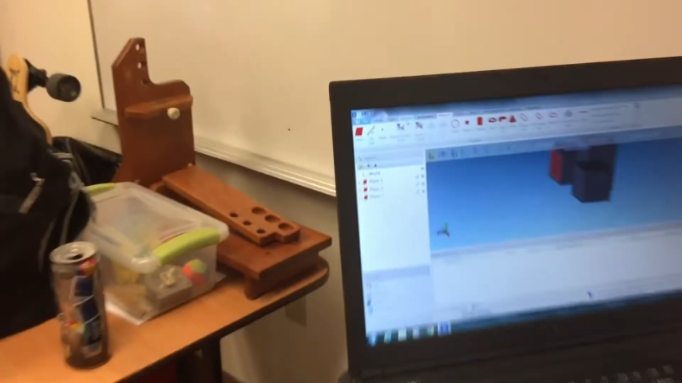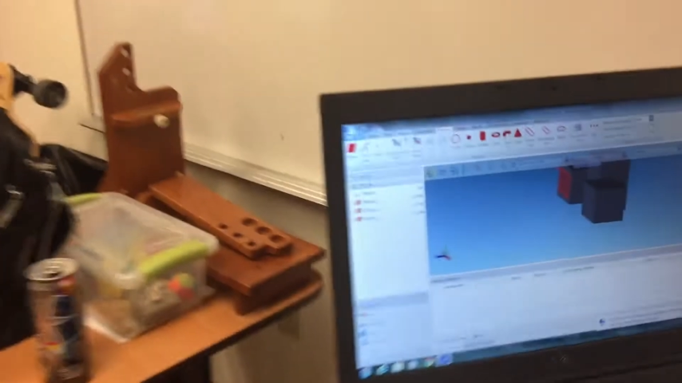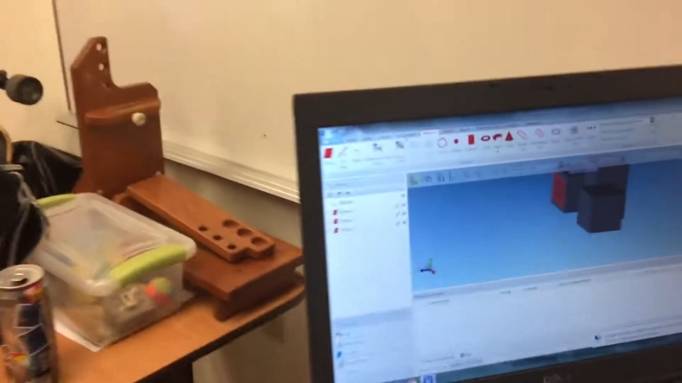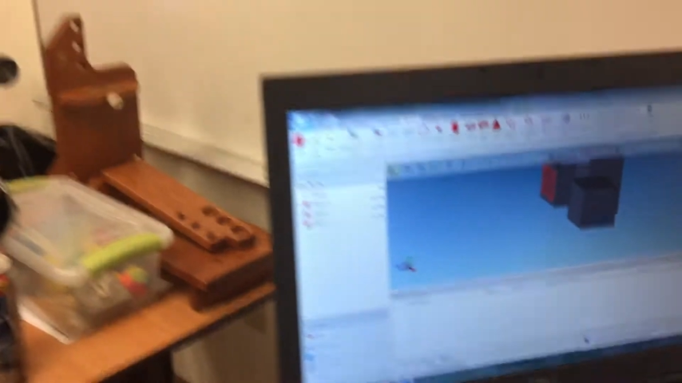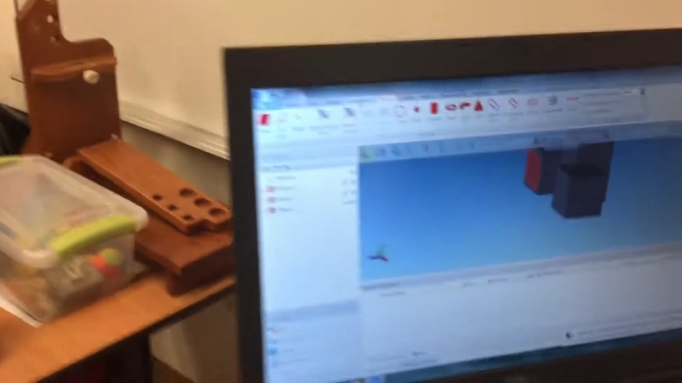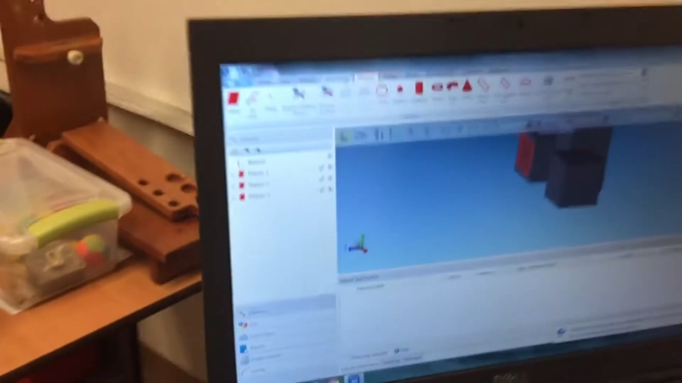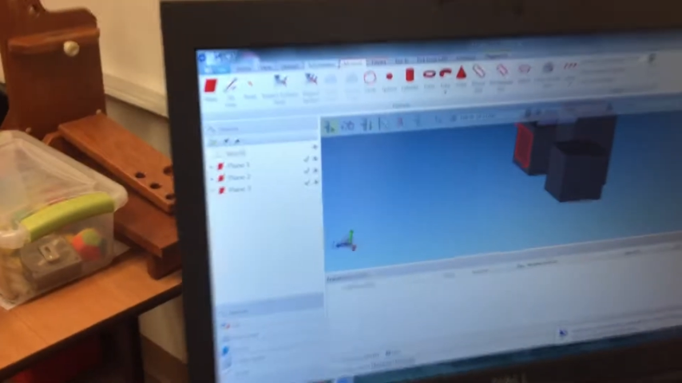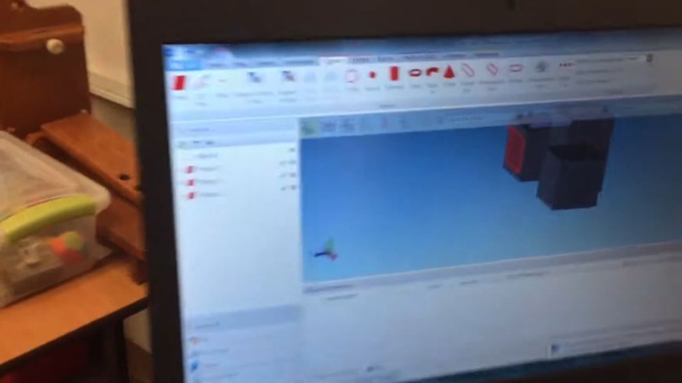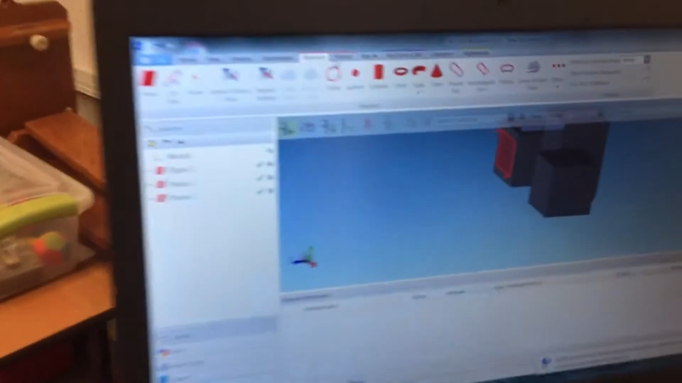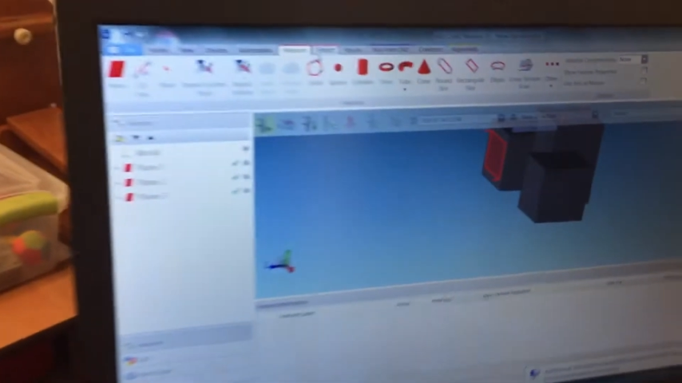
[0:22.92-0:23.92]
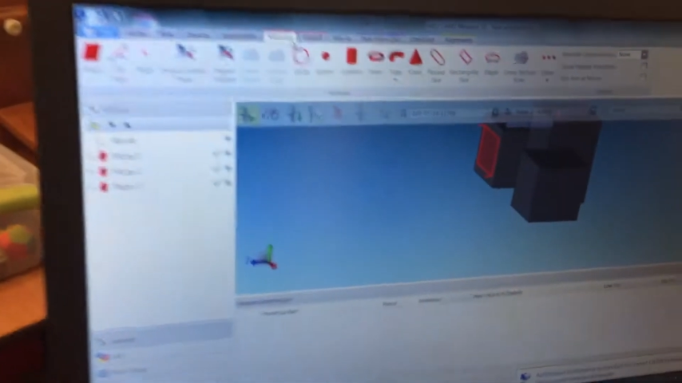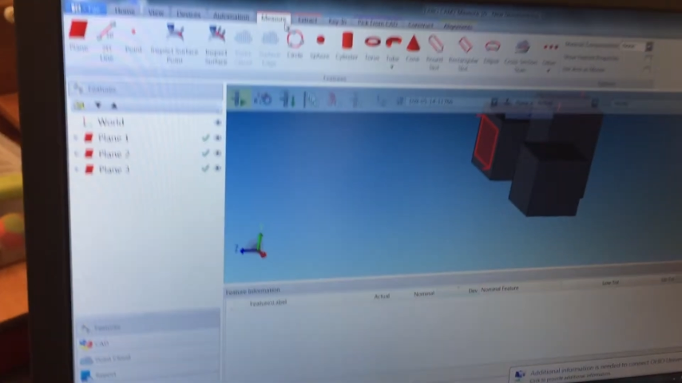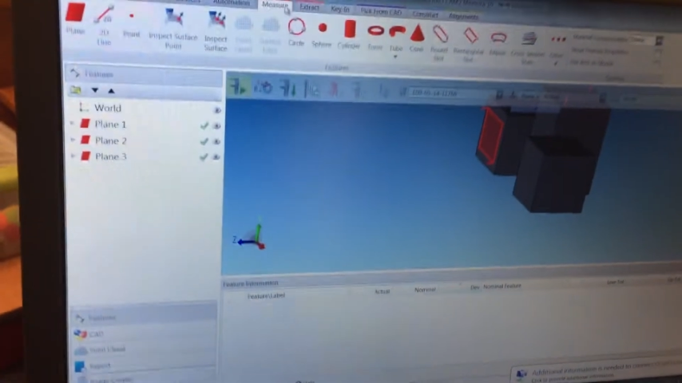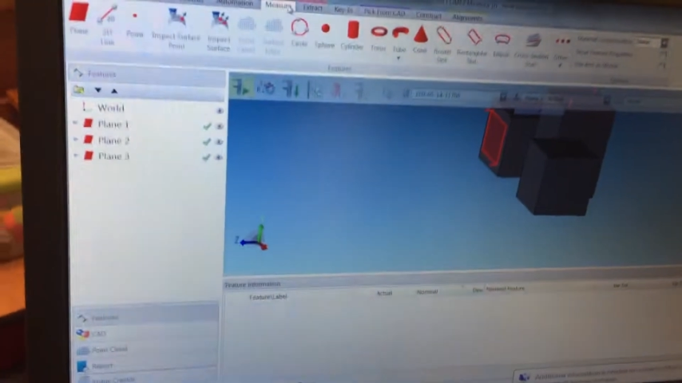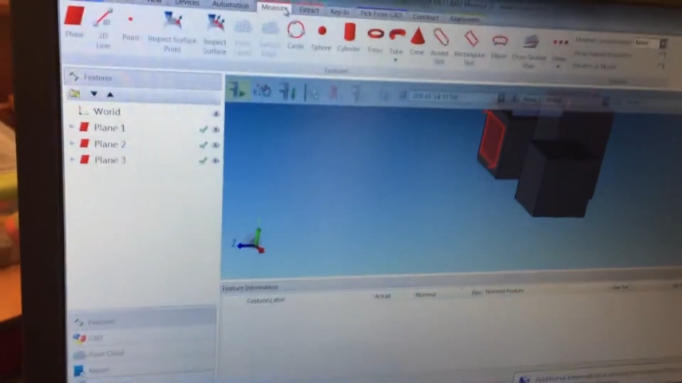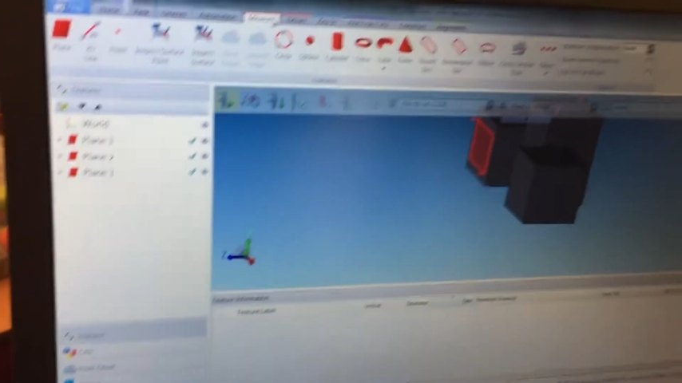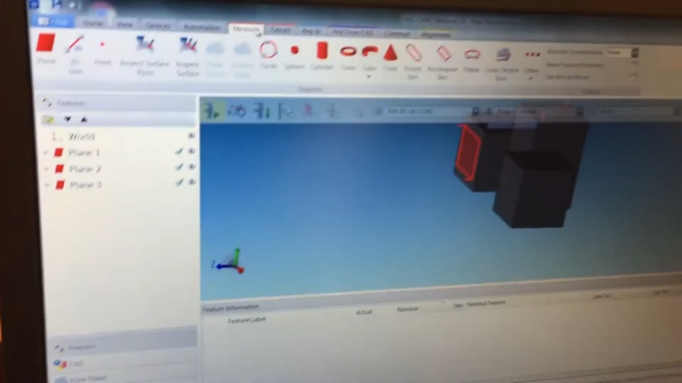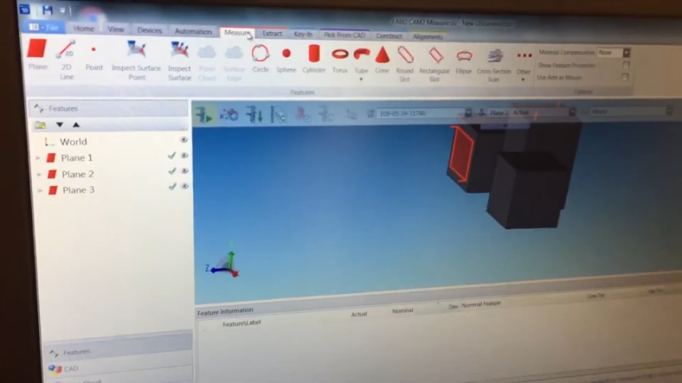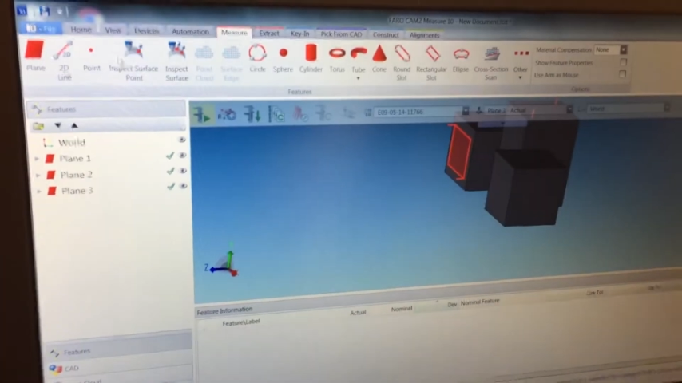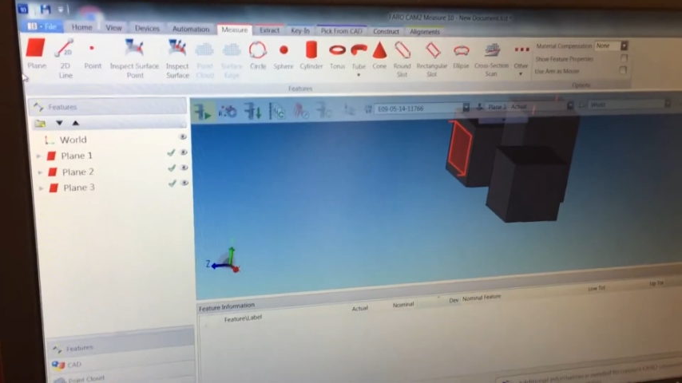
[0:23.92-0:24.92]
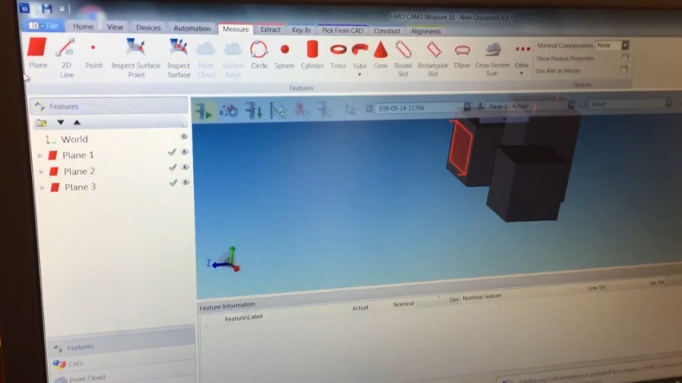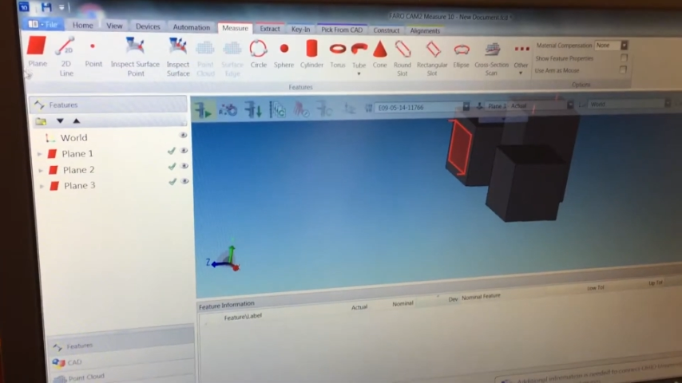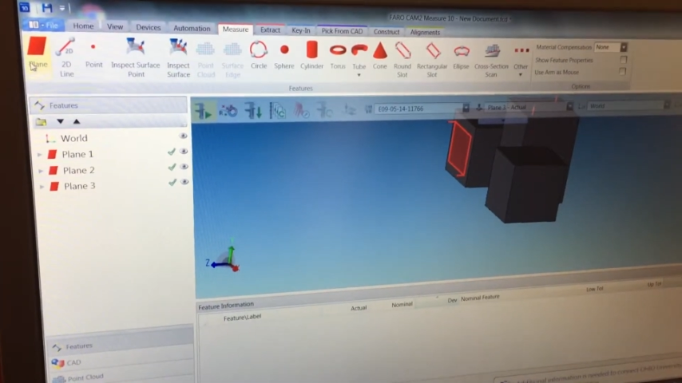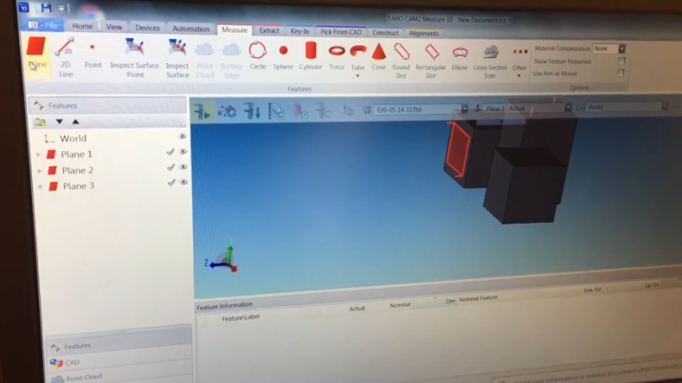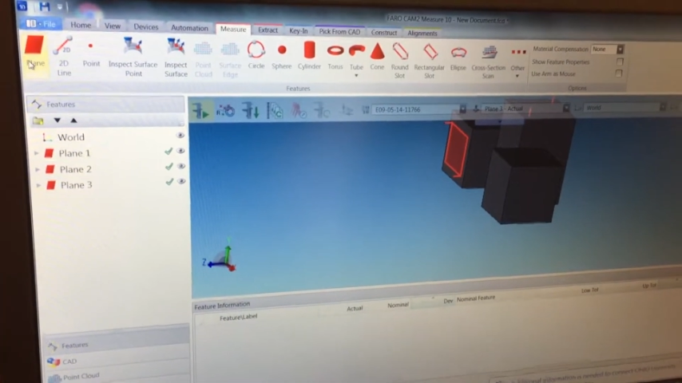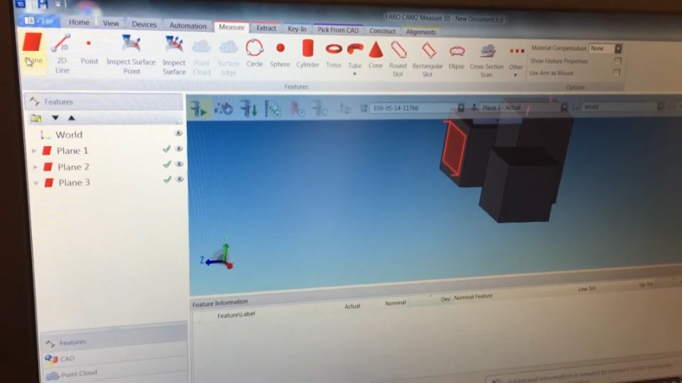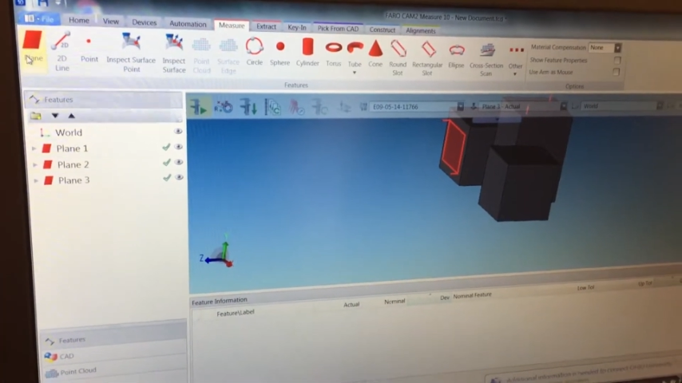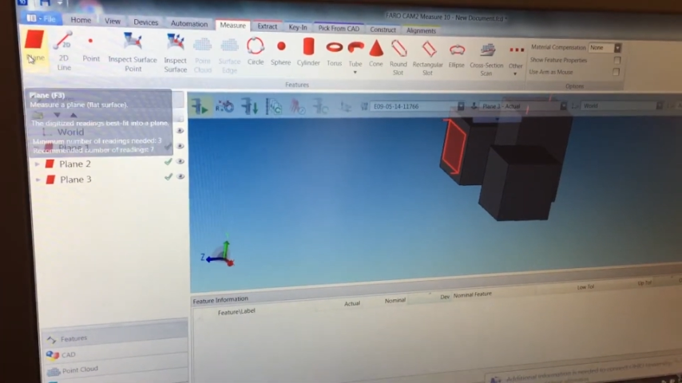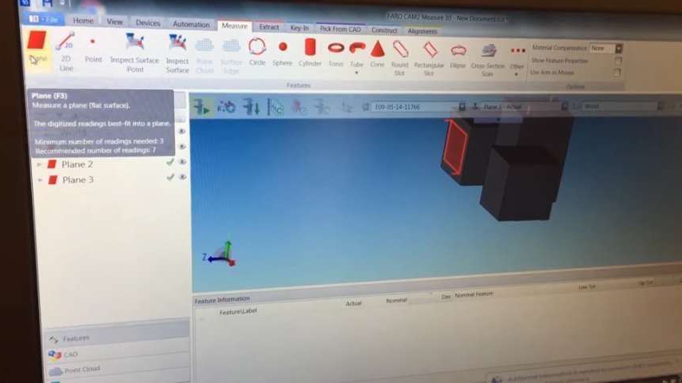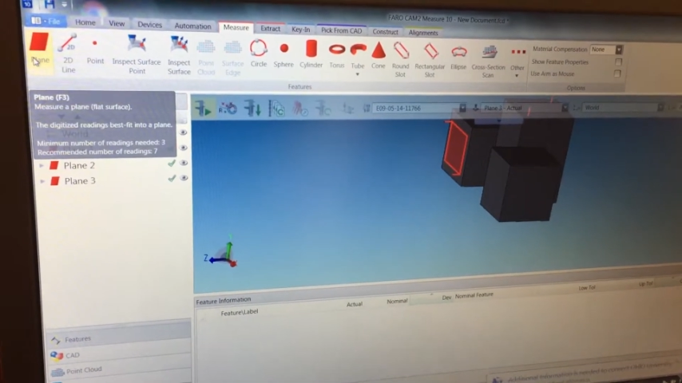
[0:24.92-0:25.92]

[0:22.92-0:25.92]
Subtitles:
[unreadable: no face in view]